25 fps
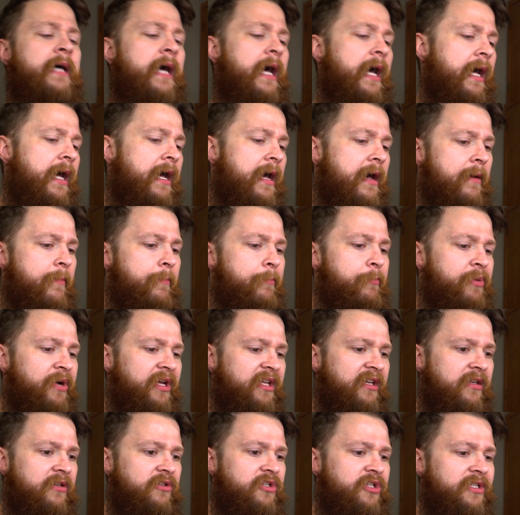
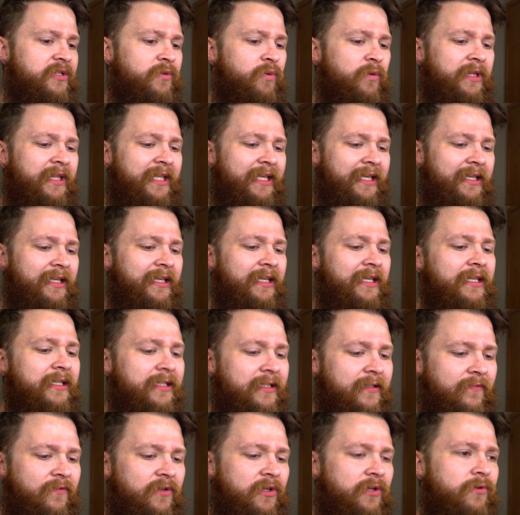But just with the
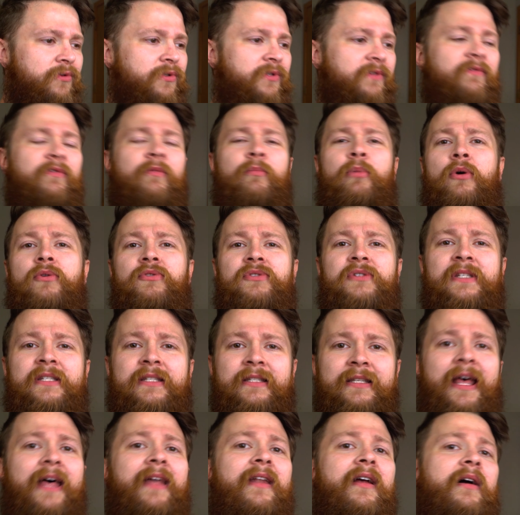ease of use for both
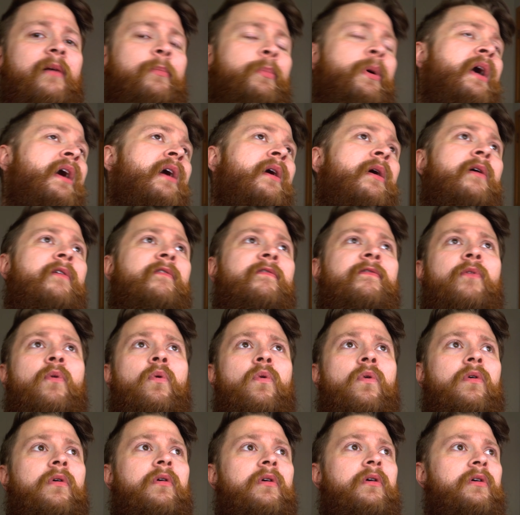setup,
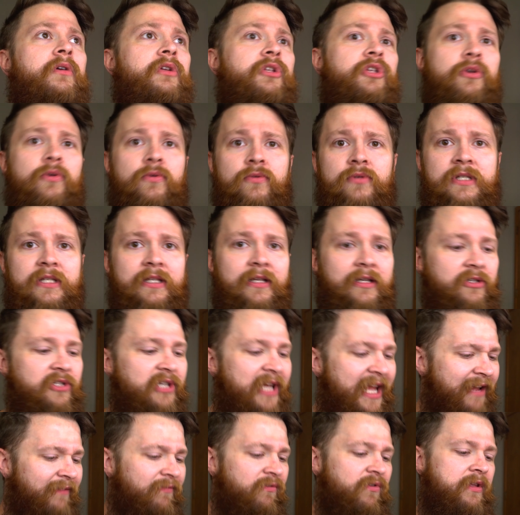for
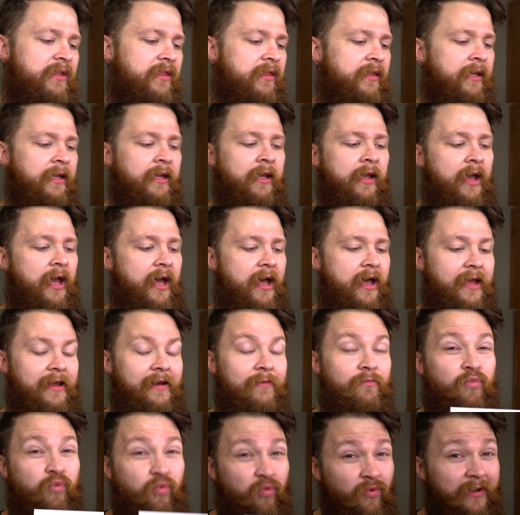usage, everything,
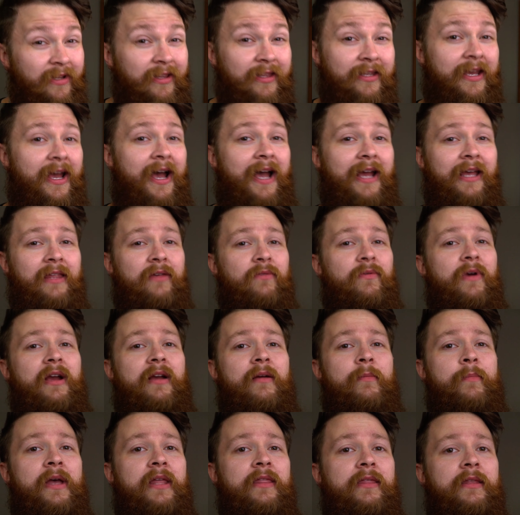I really highly
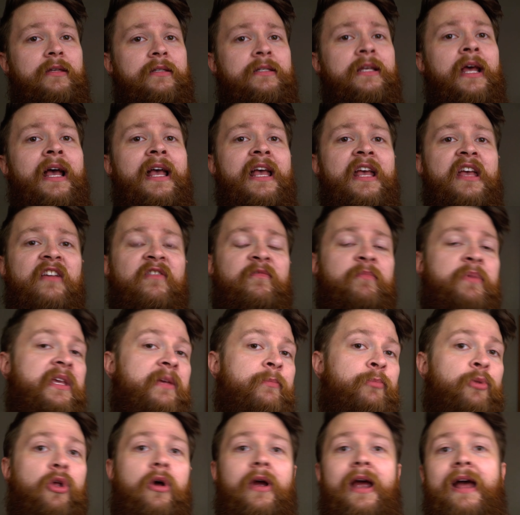recommend this. If
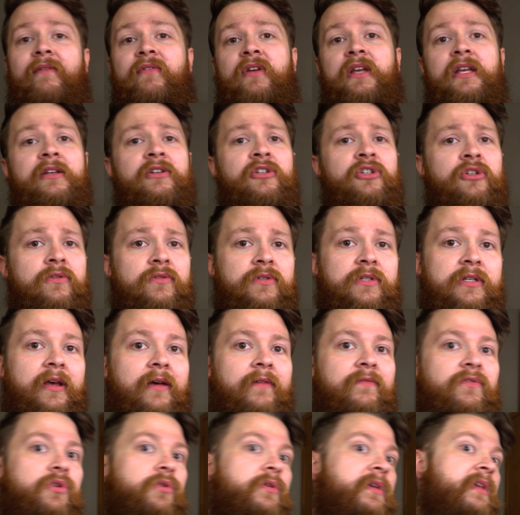people are having issues
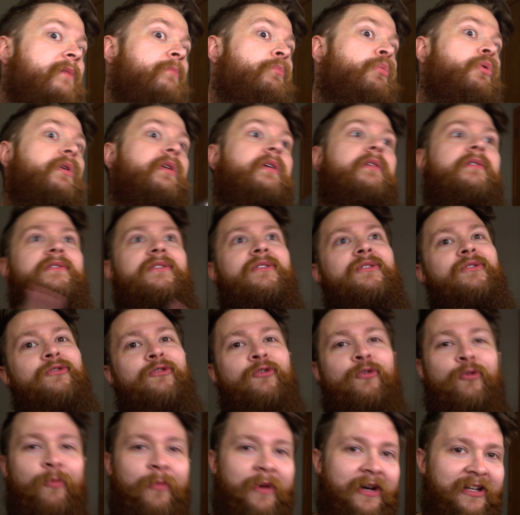of you keep putting
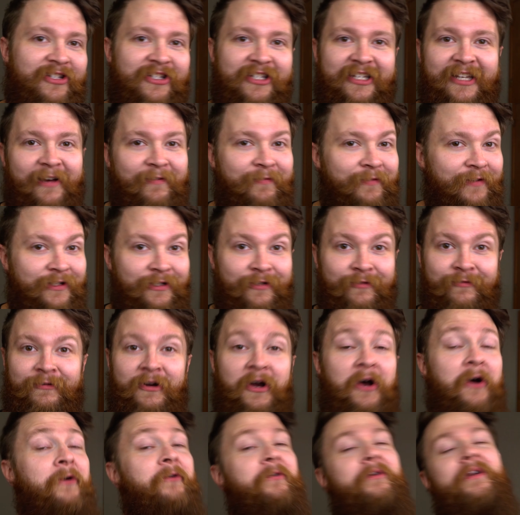too much stuff on your
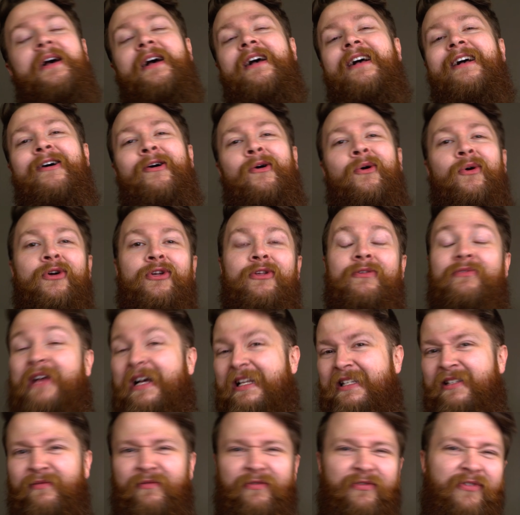phone, or you've
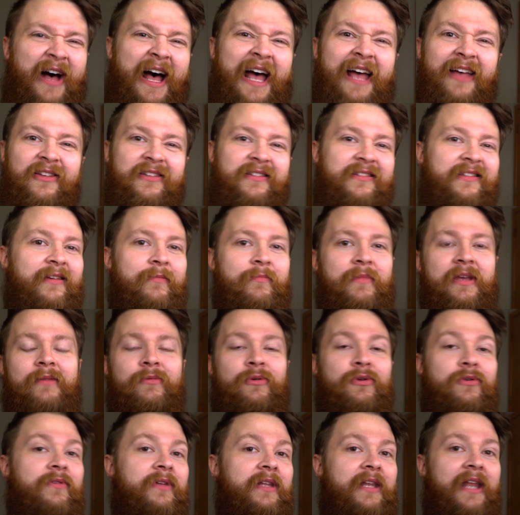got some files that
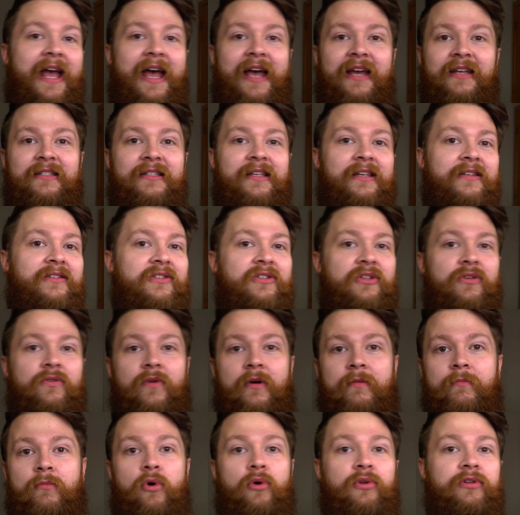maybe you need access to
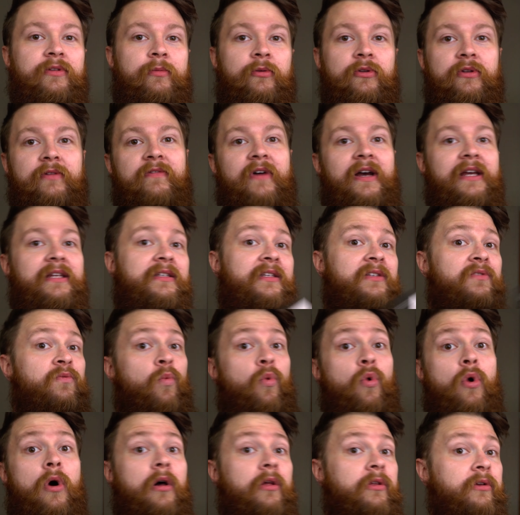on multiple devices
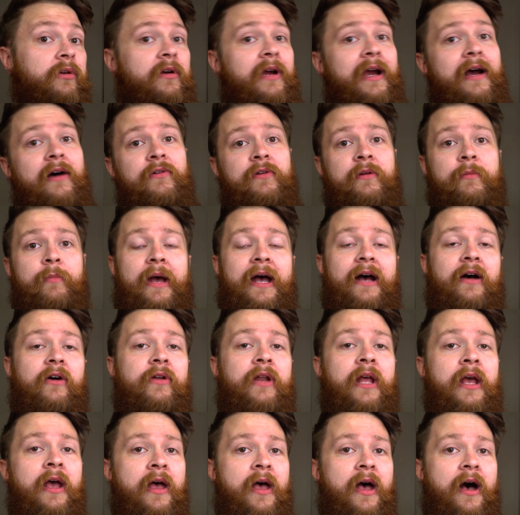while you're out and
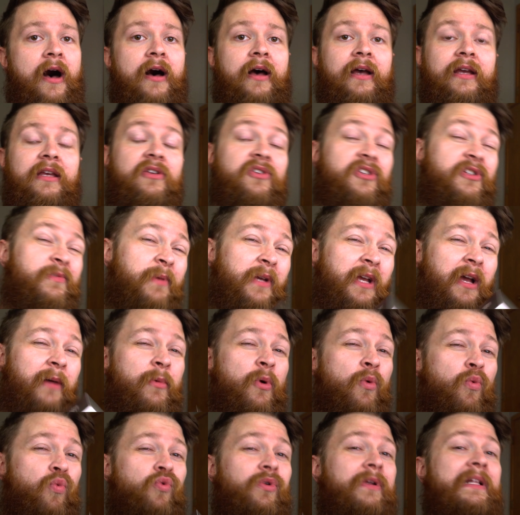about, it can just
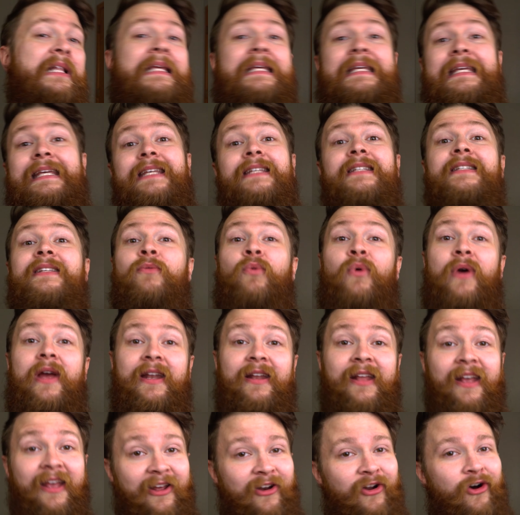become a really easy
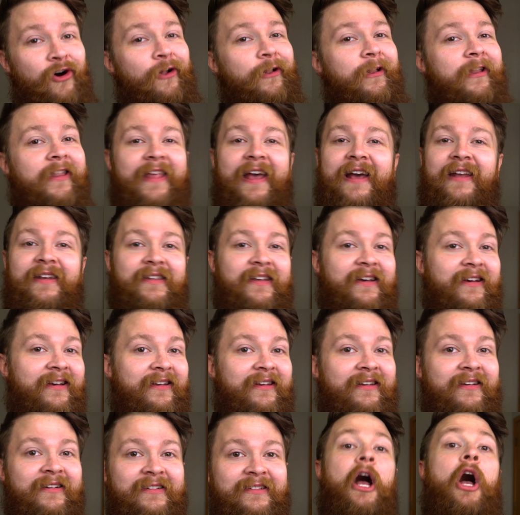way to get all of that
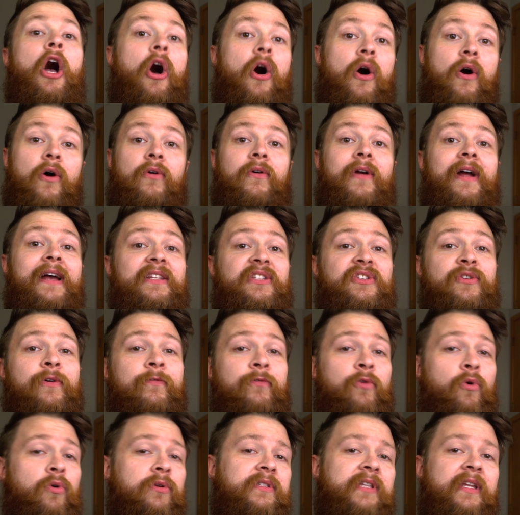done. All right, so
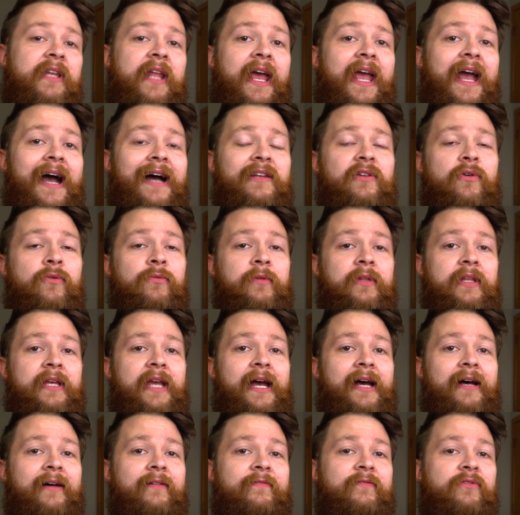for today,
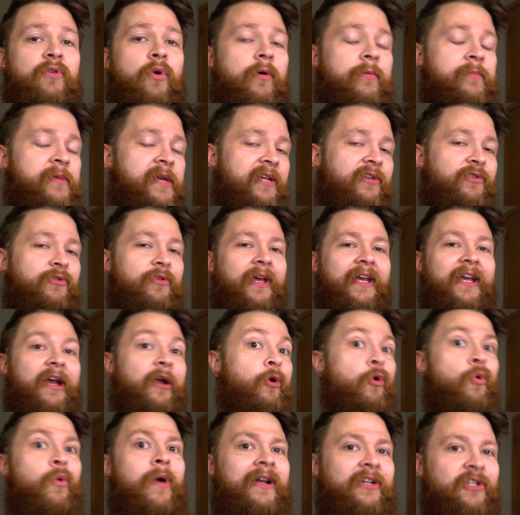normally I do like a
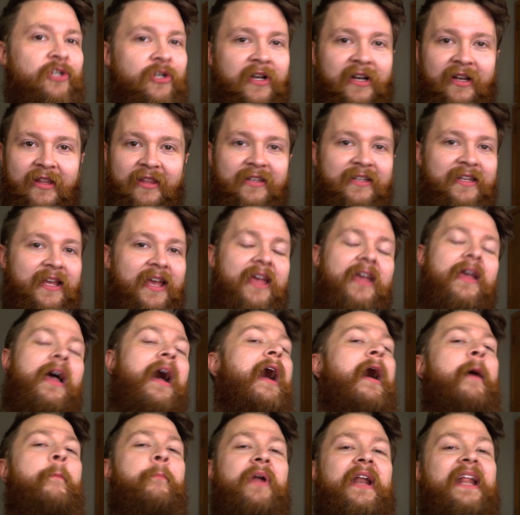question of the day,
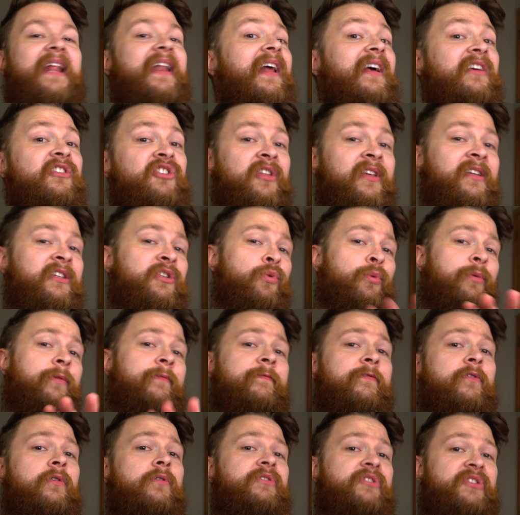but I'd actually like to
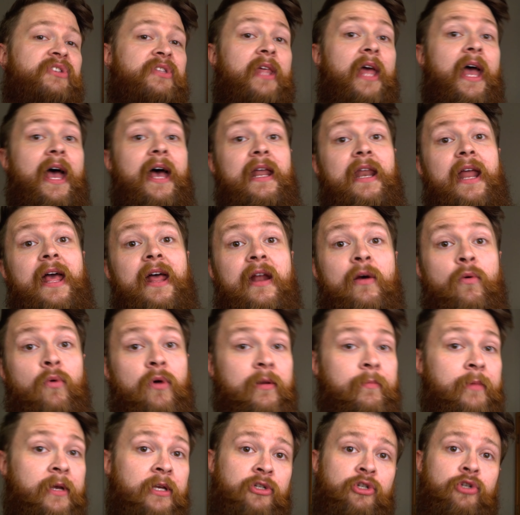reverse that, and I
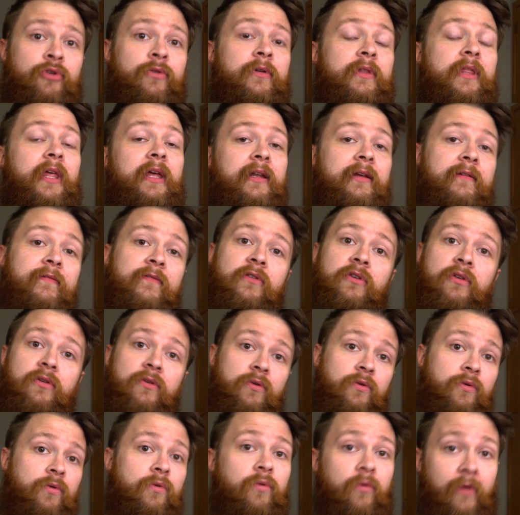wanna make sure that if
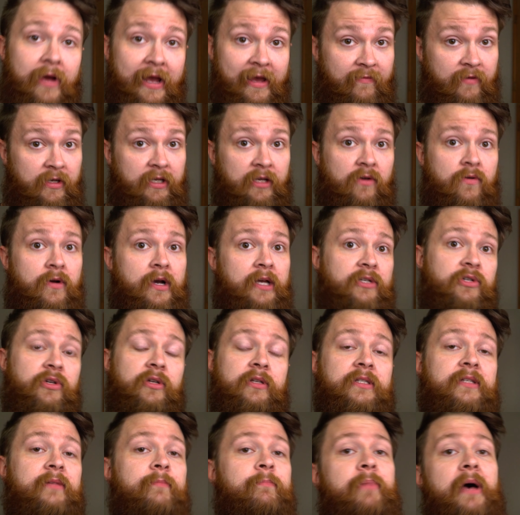you have any
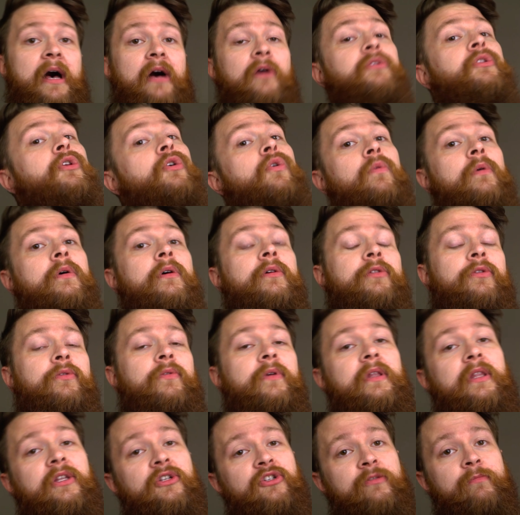questions about the Kwilt
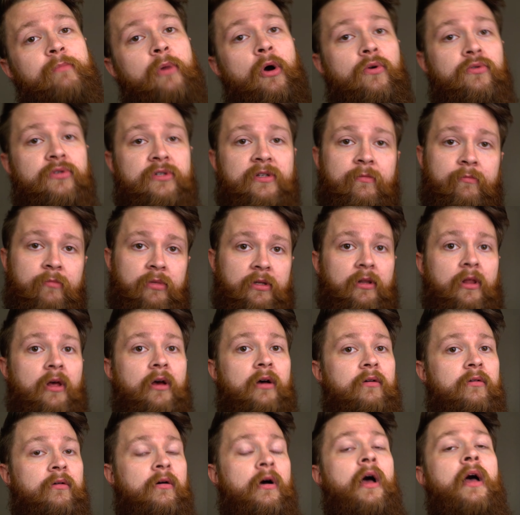3 that you post them
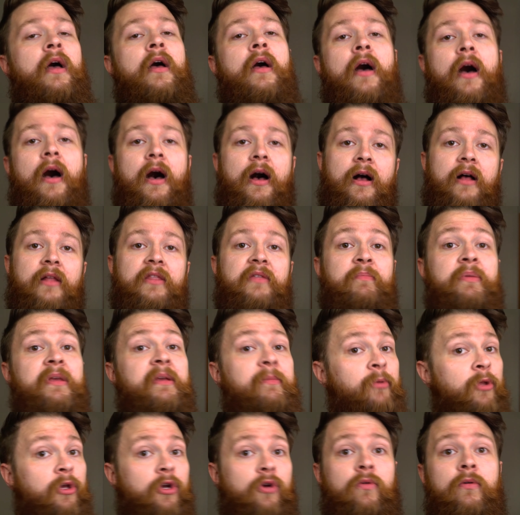below. The
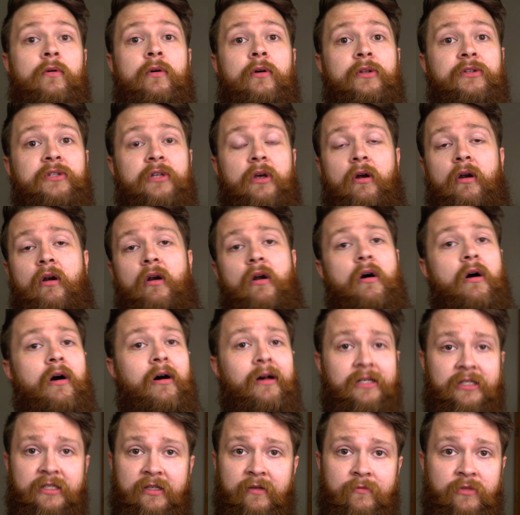people at Kwilt are
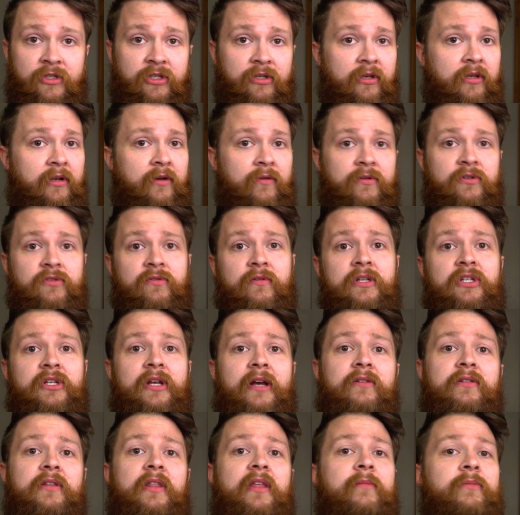awesome, so you can always reach
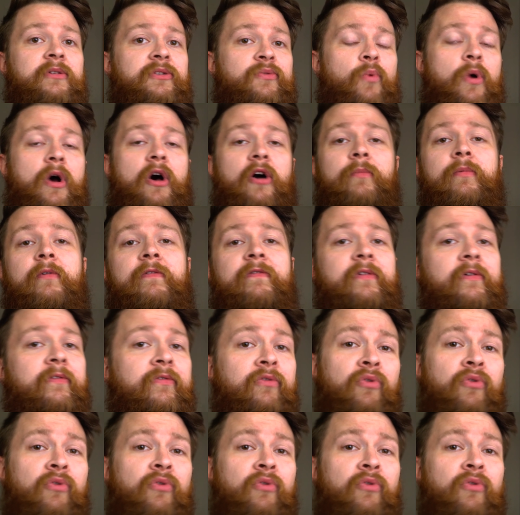out to them as well, but feel